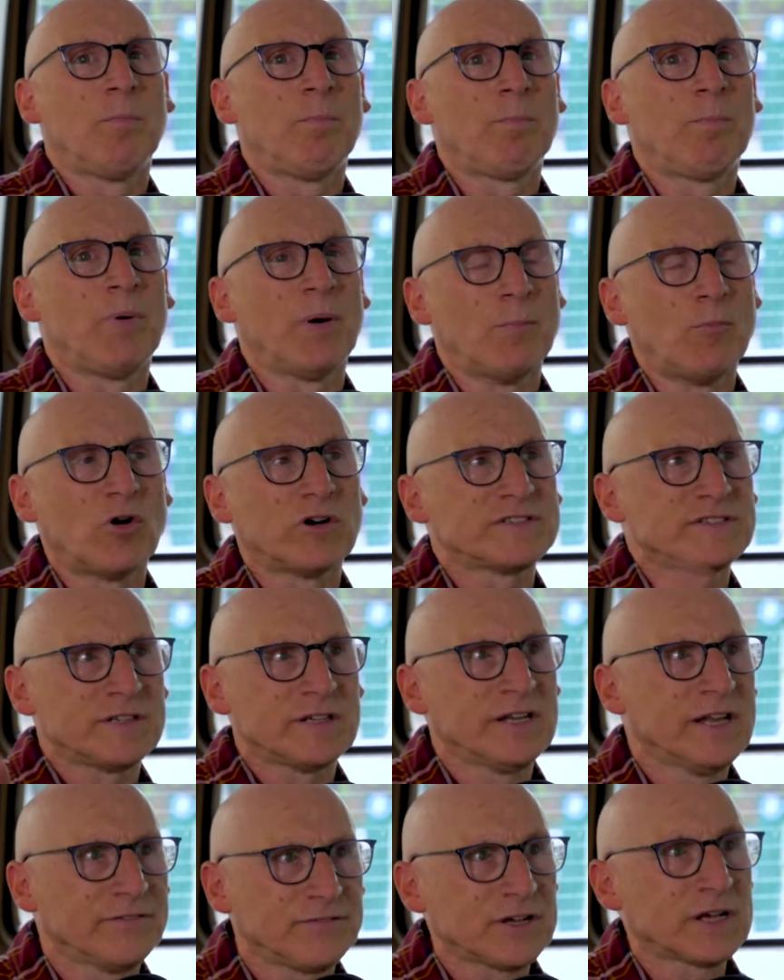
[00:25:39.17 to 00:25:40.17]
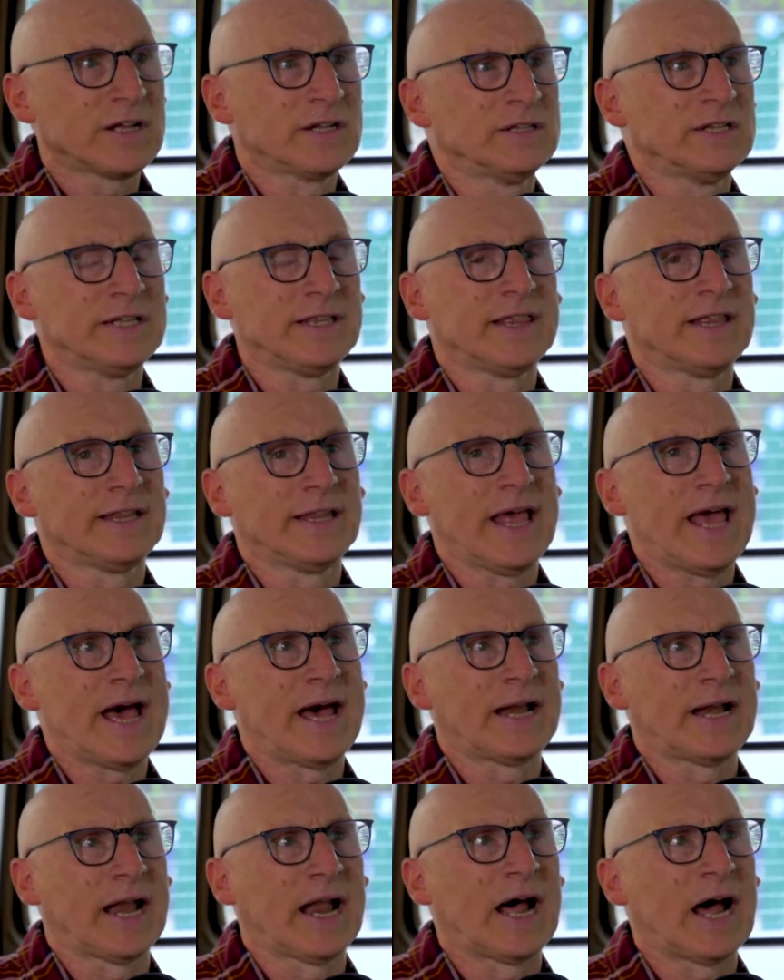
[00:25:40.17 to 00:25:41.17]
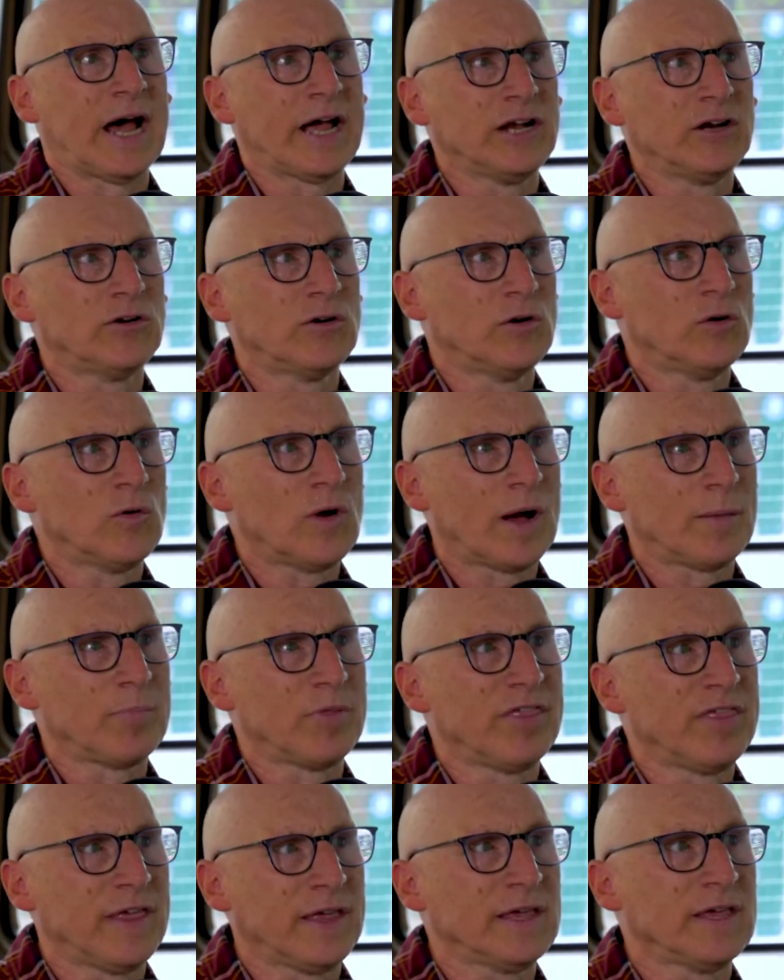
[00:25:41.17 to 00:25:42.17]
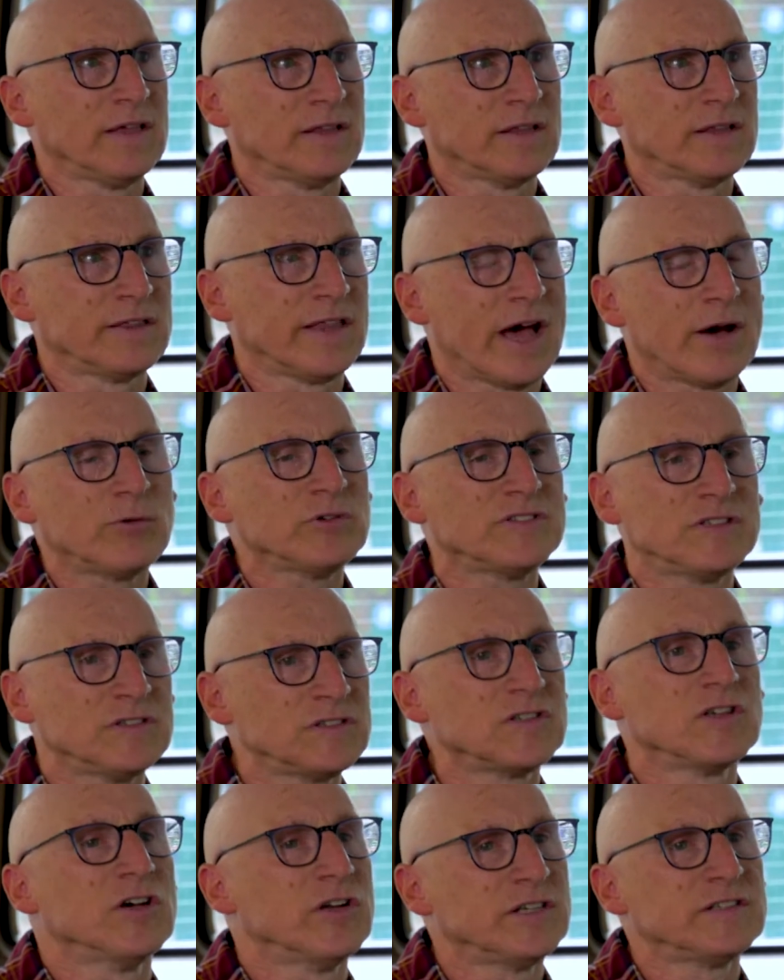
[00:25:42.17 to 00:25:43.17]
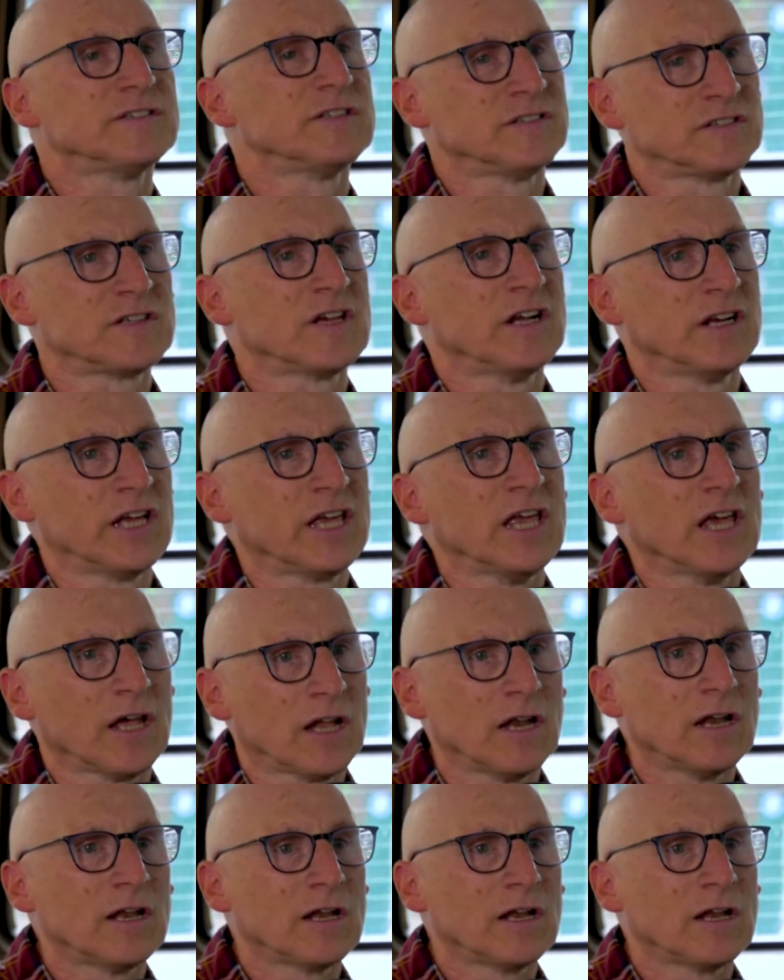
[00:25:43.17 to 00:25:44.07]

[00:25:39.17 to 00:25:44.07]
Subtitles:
But more significantly than that, I grew up thinking that was as good as it's going to get.